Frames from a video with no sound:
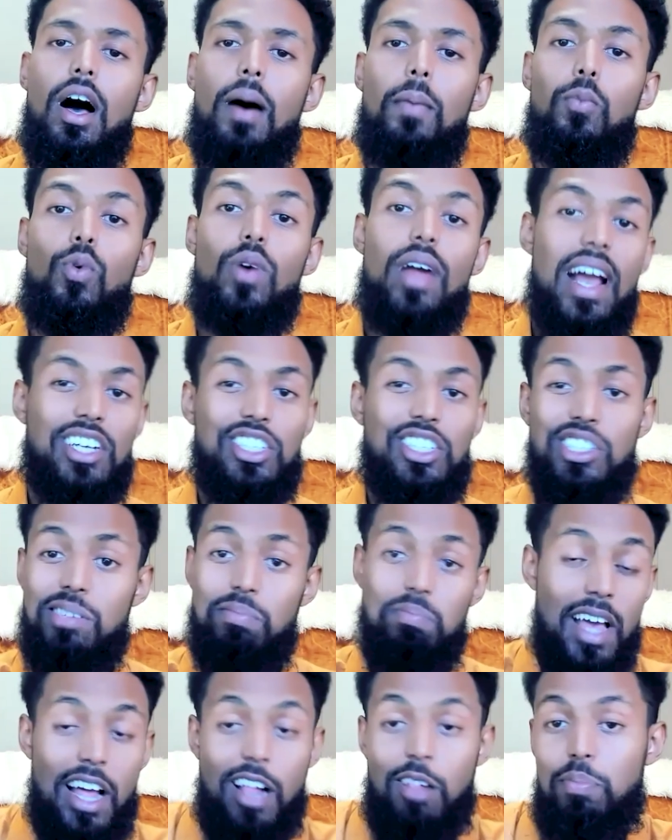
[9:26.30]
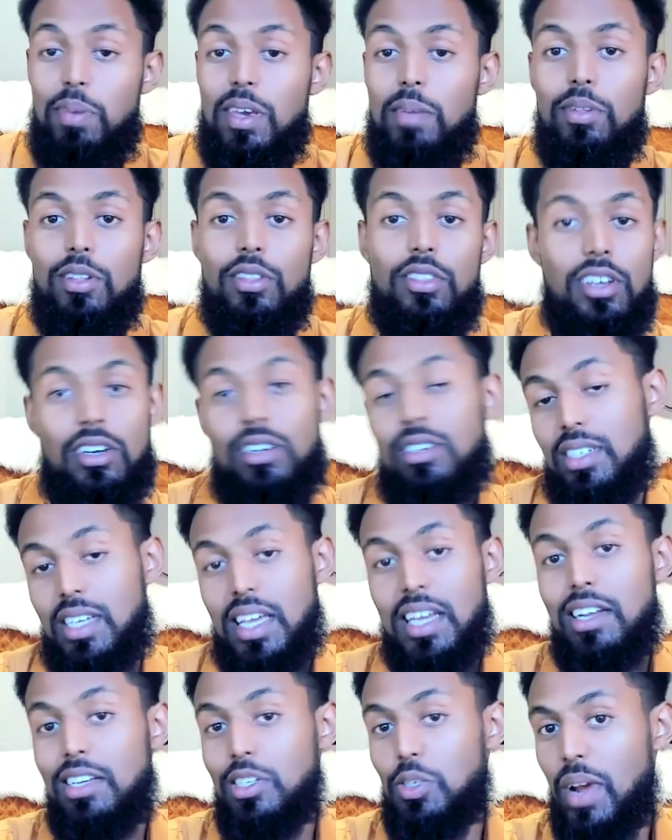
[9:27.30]
We actually help people. They just
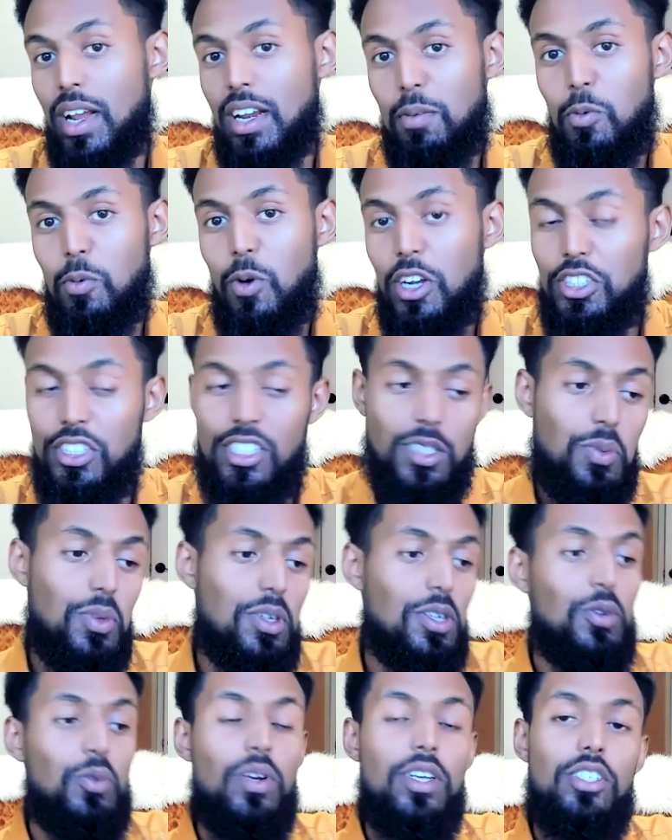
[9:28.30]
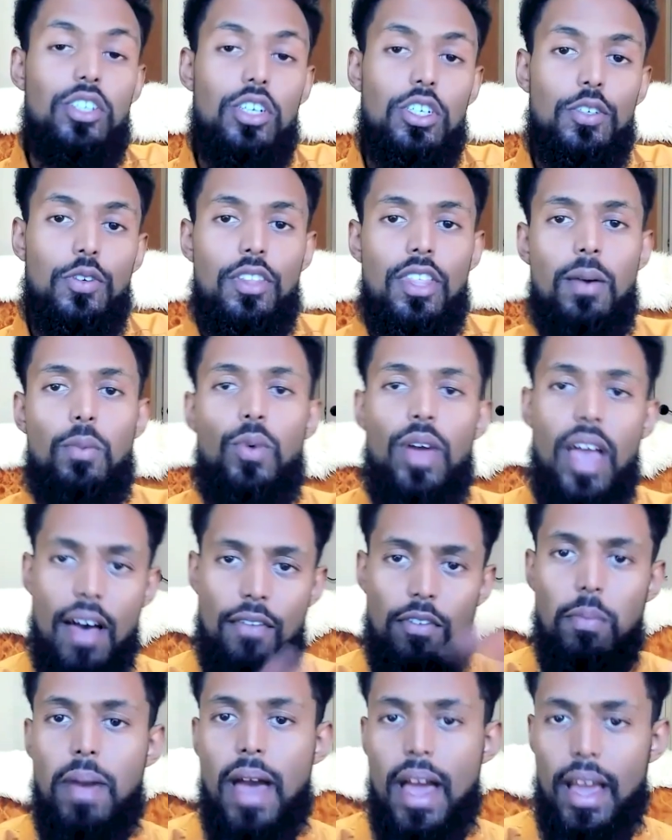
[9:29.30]
send us random questions. We do research for them. We
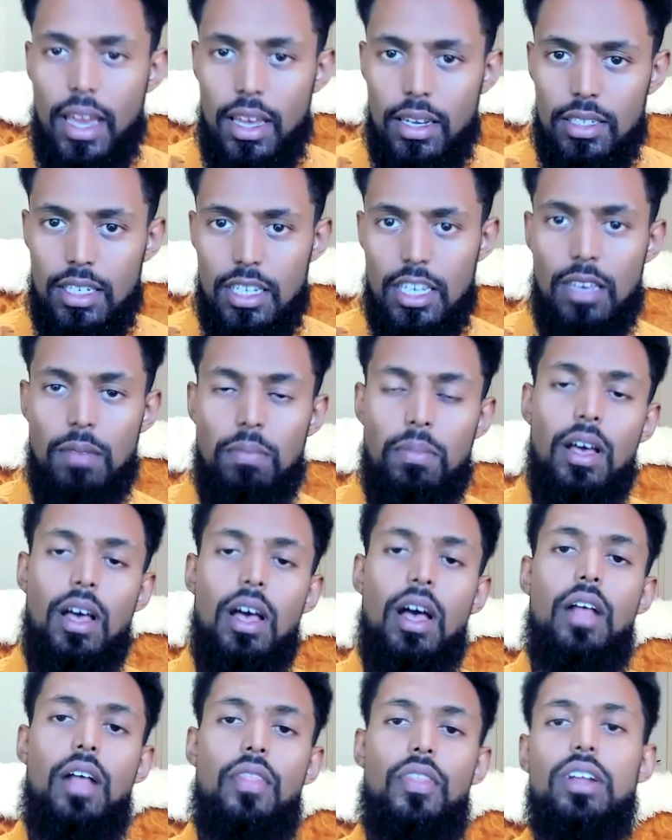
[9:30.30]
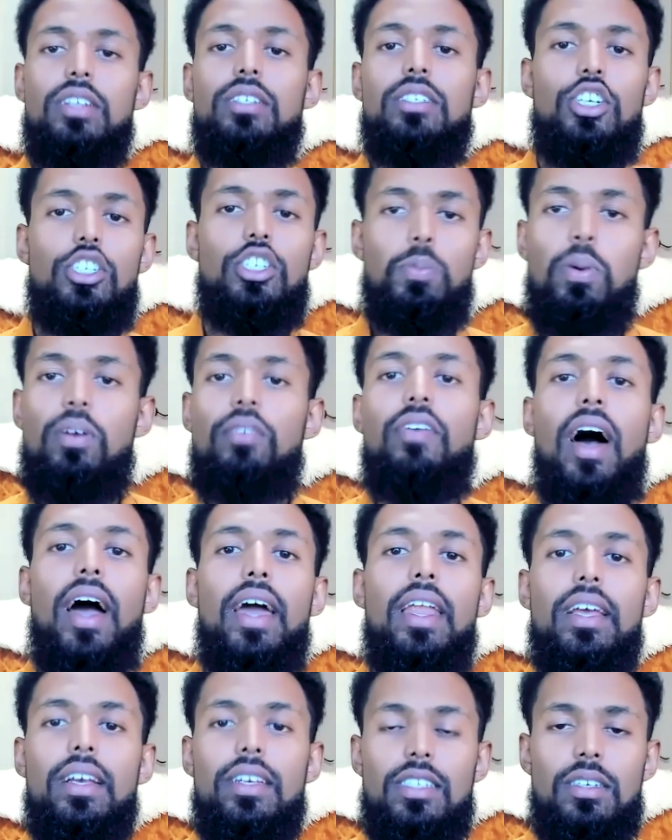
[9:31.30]
have a back-end team that is just
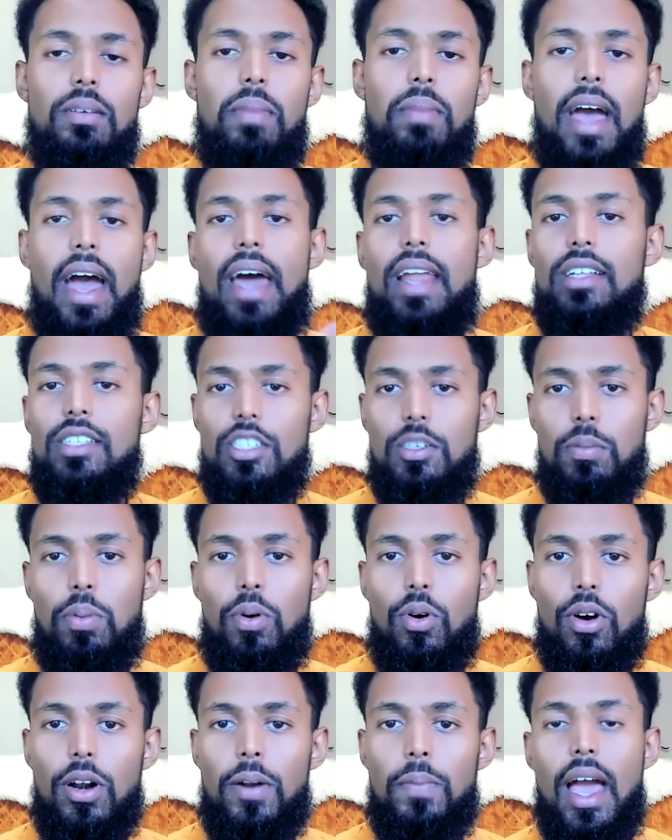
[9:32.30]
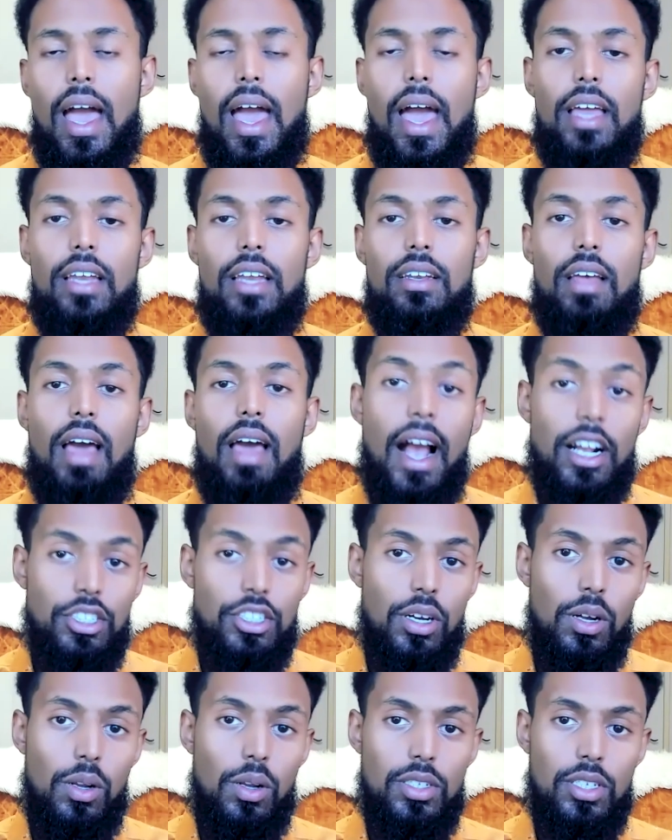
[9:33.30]
providing some added support. And
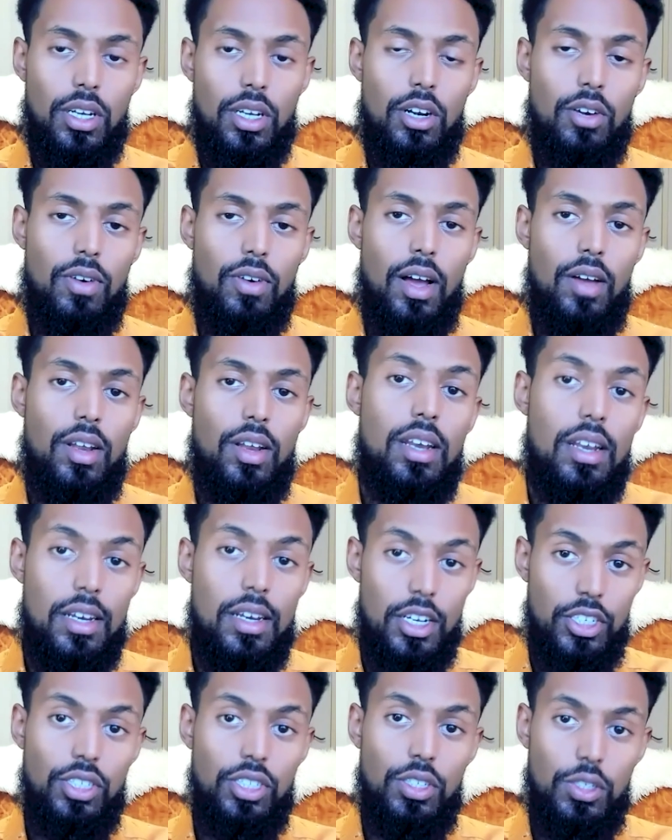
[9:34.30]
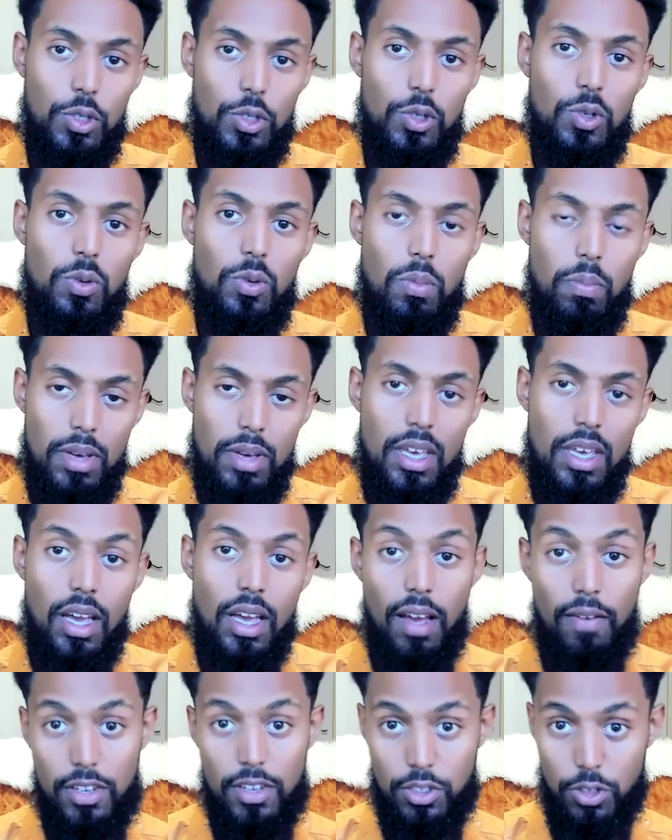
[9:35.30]
actually, Holistic Underground, in addition to being
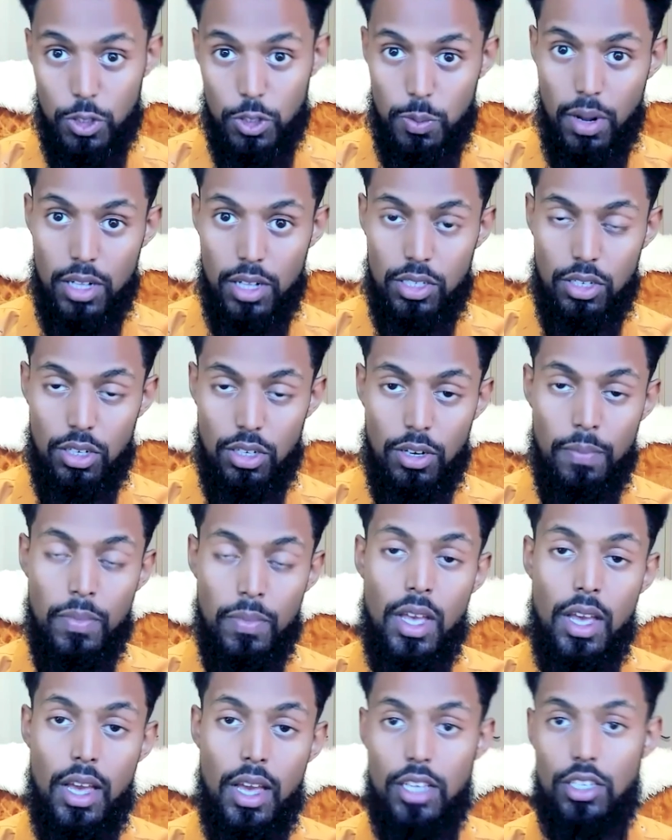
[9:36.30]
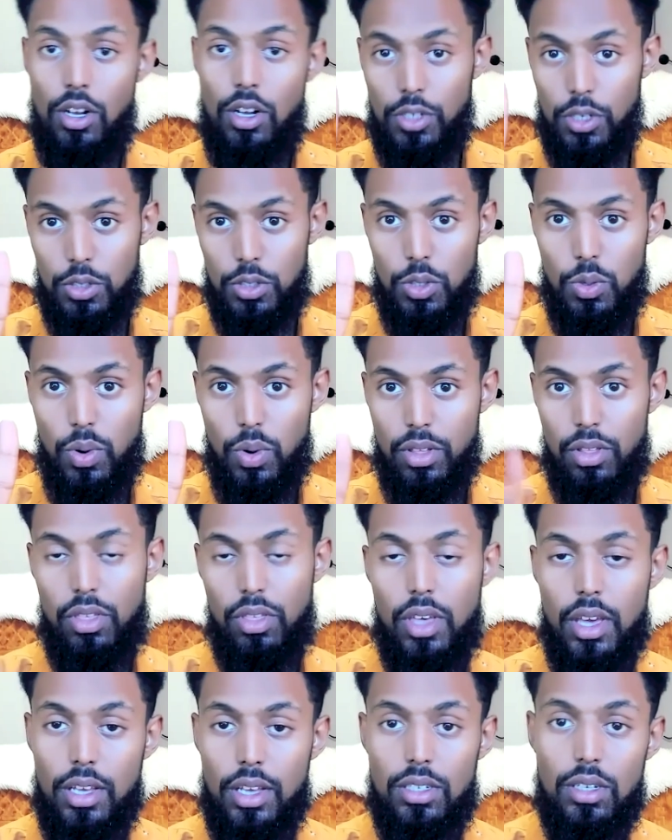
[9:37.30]
a fiscal sponsor, is also two other
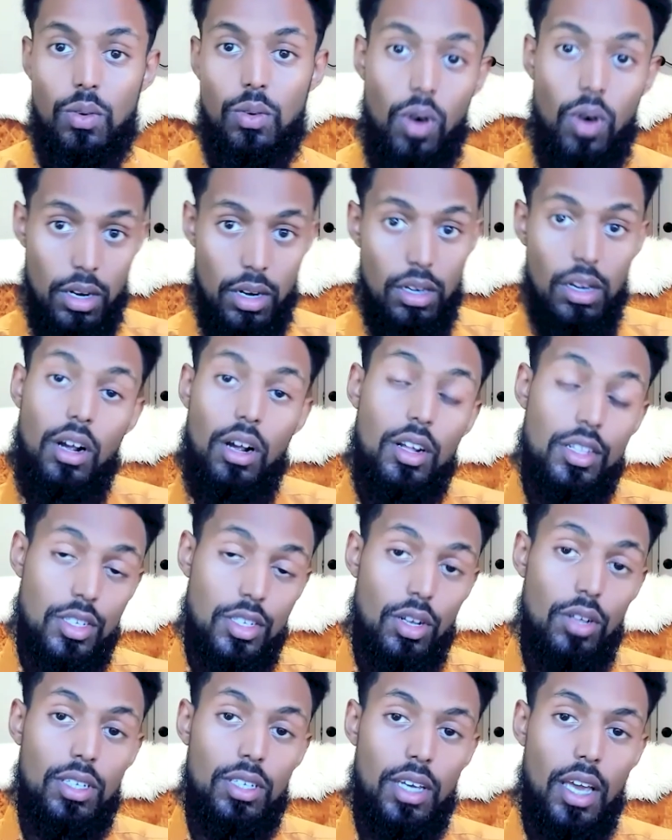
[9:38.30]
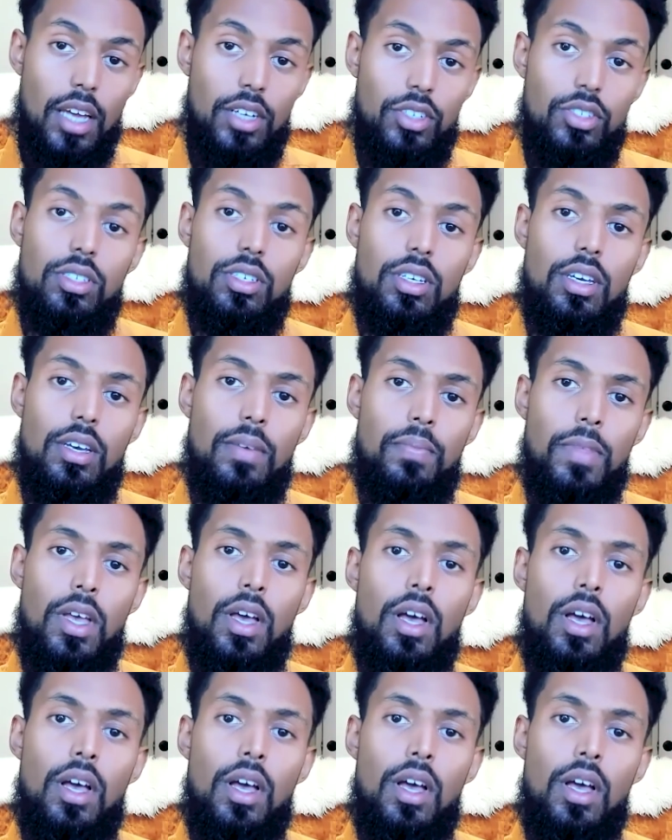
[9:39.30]
things. One, consulting agency.